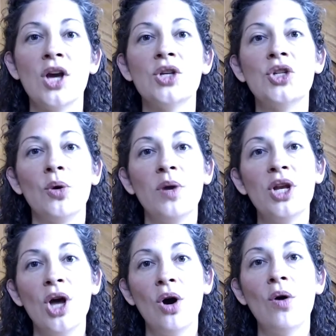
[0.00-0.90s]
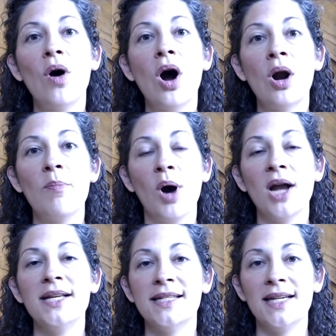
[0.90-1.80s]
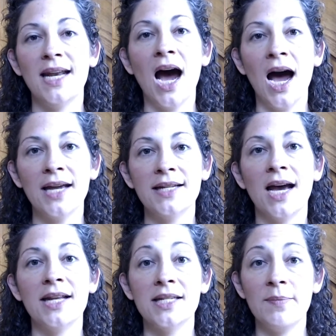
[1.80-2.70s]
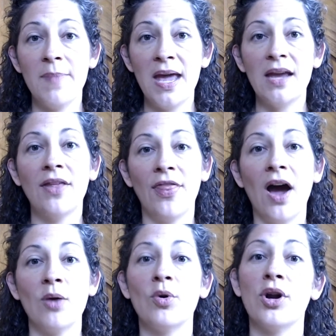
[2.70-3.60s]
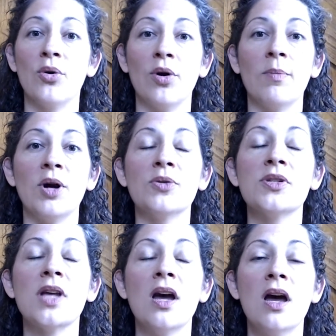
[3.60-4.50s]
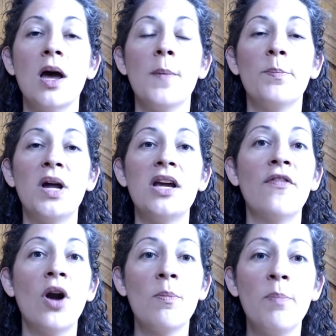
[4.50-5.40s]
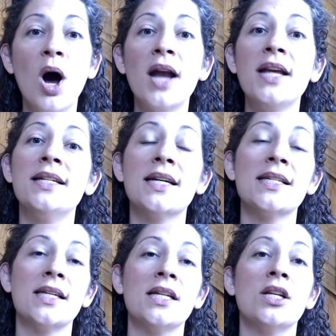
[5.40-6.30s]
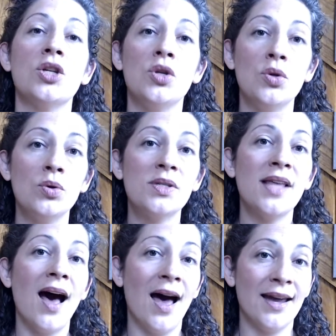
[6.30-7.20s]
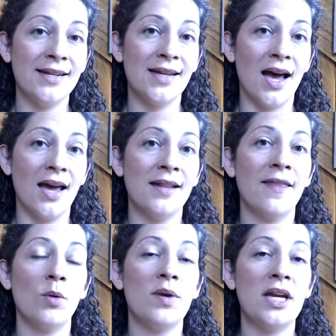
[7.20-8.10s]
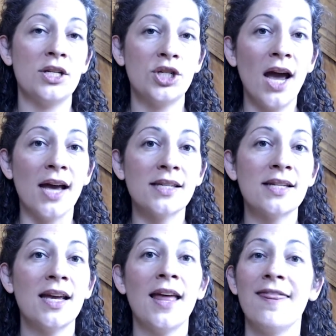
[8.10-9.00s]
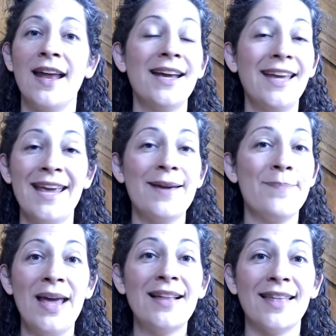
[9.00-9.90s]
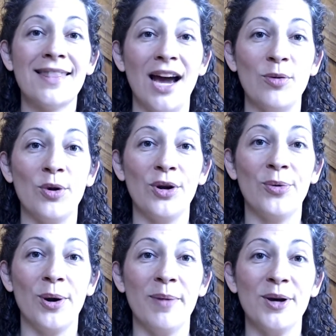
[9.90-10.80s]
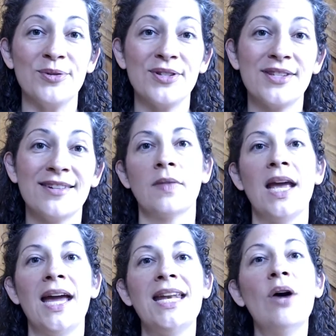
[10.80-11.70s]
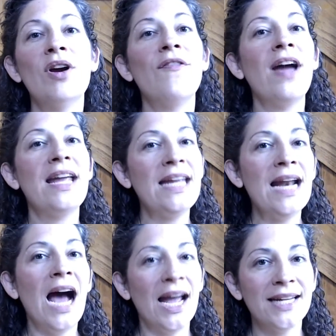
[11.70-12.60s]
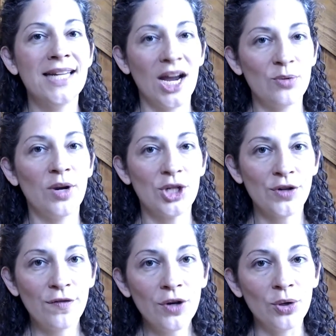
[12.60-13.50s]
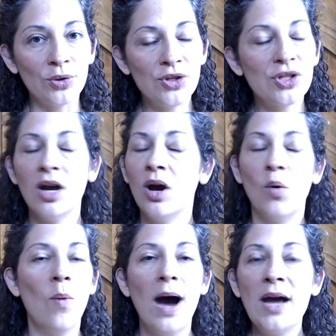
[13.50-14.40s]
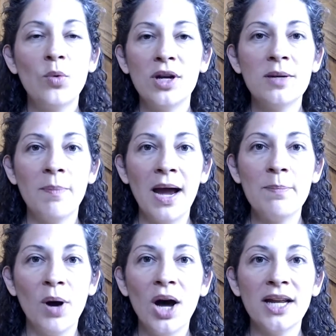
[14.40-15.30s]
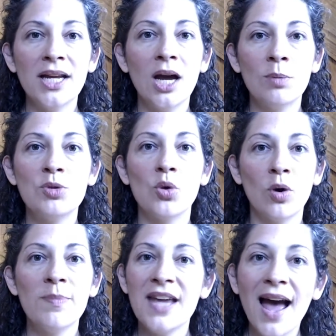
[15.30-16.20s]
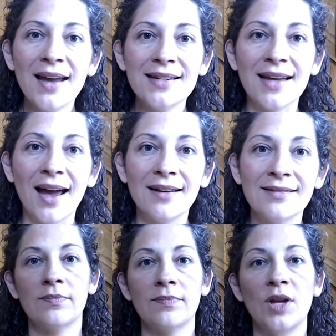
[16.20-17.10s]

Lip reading: So we know our bodies need iodine to make thyroid hormones, but if our body doesn't use the iodine that we ingest, then it can't make the thyroid hormones. Now, if I eat iodine-rich foods, why wouldn't my body absorb the iodine?